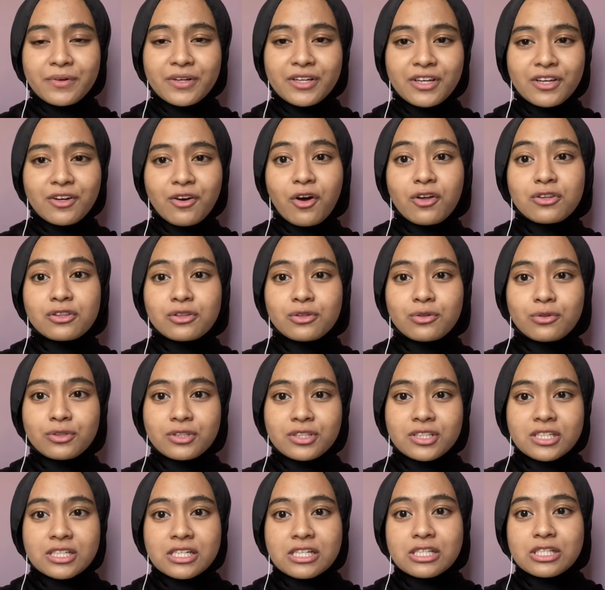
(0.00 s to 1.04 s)
onto
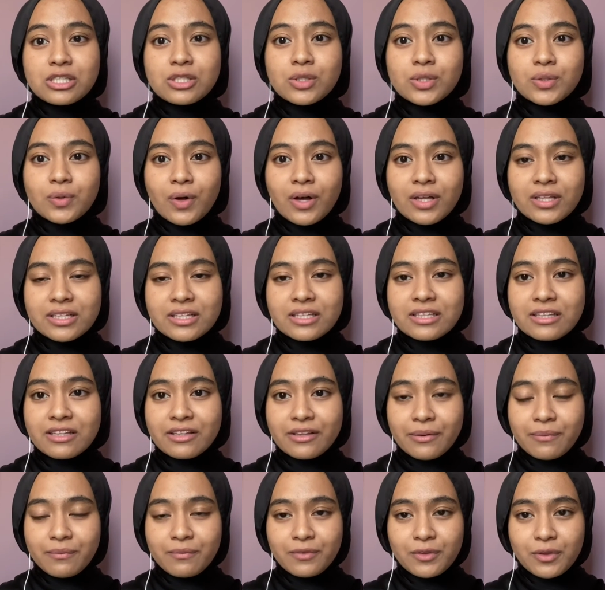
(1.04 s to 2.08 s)
the swollen
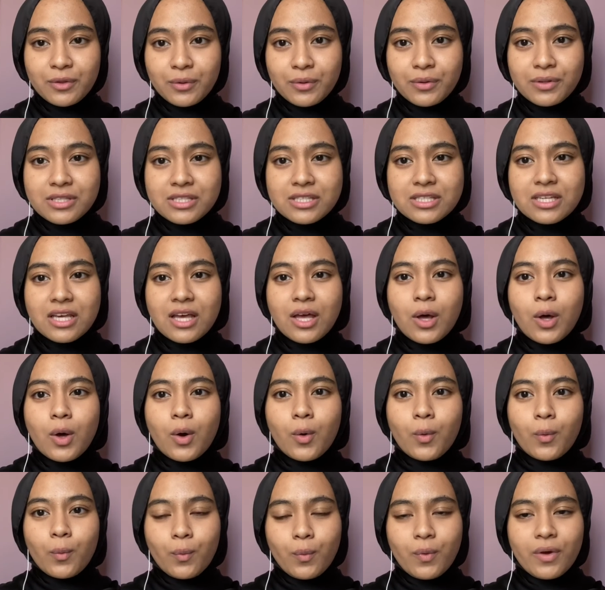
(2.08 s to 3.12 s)
lymph nodes
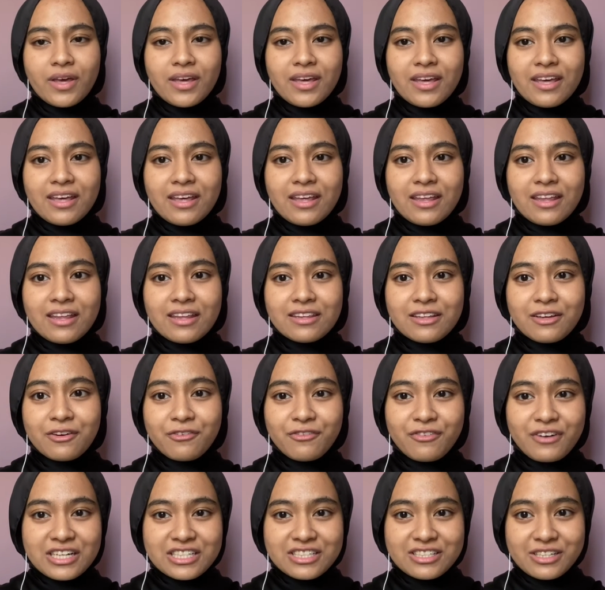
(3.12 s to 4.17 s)
with a
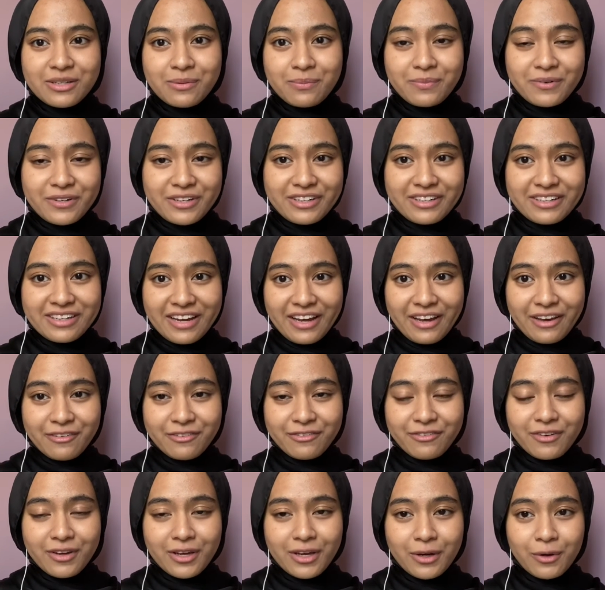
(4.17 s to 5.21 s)
freshly burnt knife.
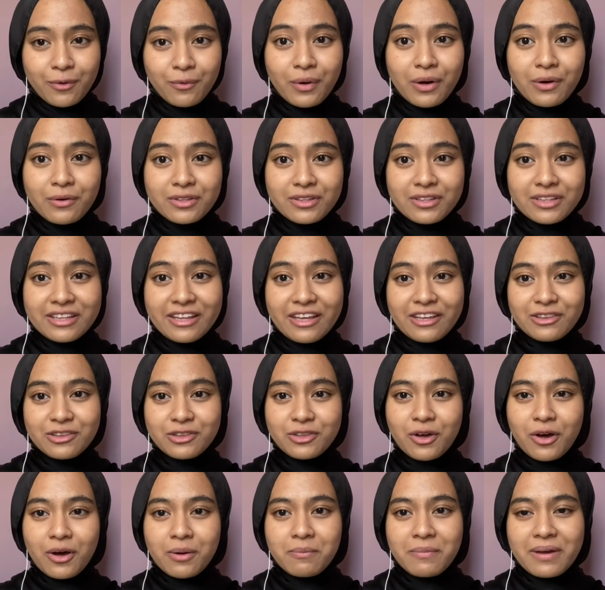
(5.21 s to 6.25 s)
And what they
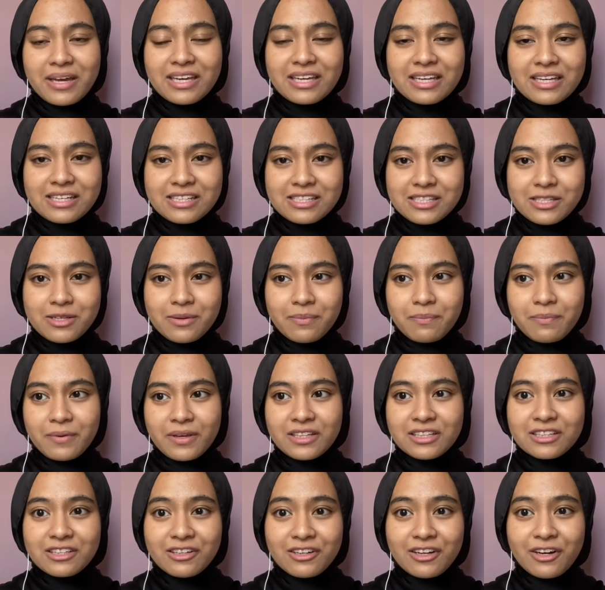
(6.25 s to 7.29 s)
thought might ease the pain
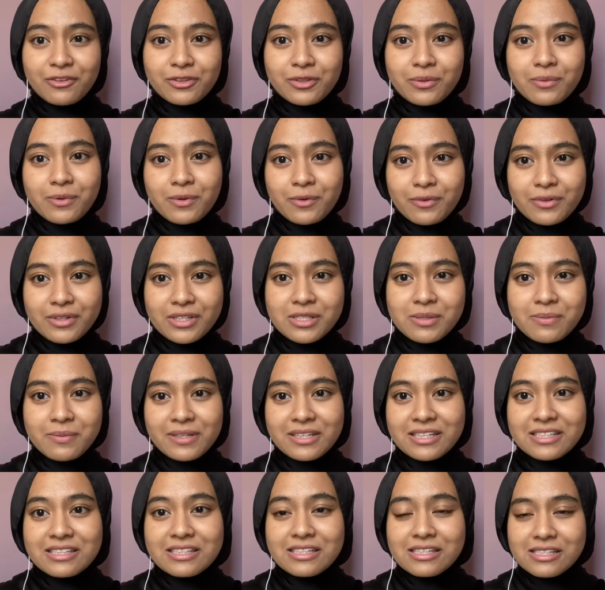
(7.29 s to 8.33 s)
turned out to be worse, because
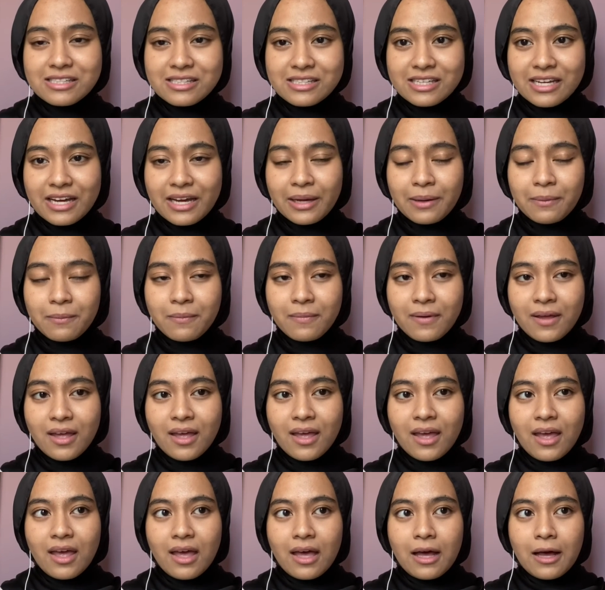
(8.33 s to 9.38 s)
this time
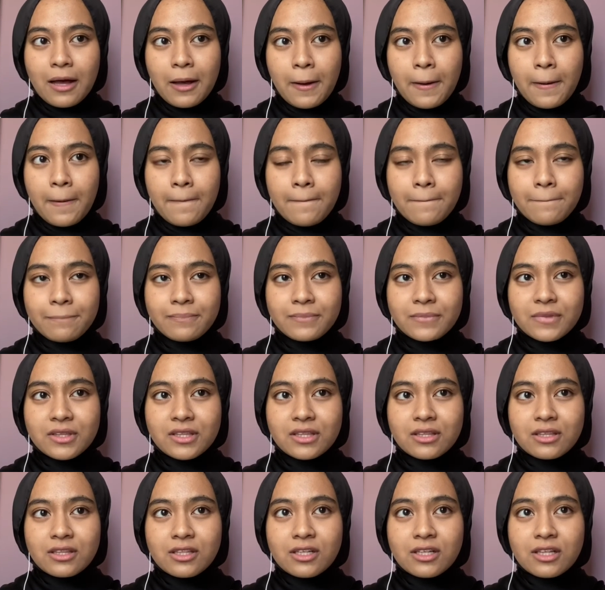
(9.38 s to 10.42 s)

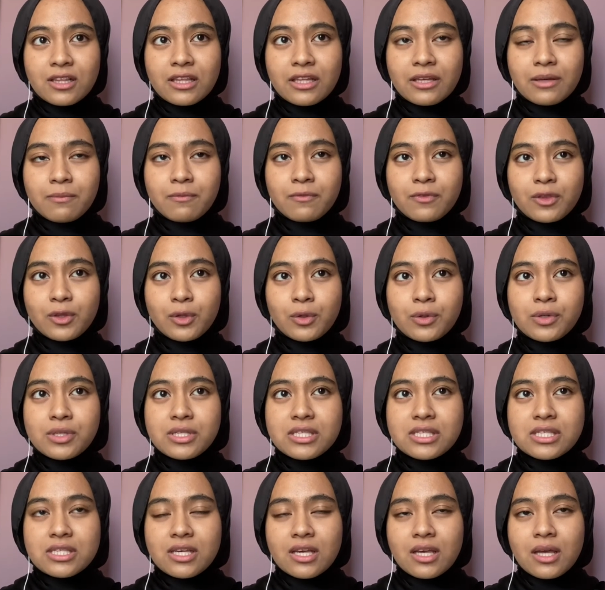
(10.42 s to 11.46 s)
the lymph nodes
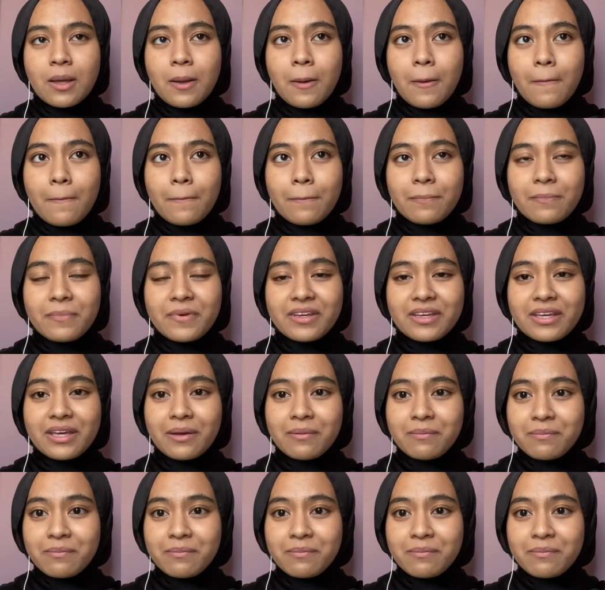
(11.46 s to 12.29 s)
became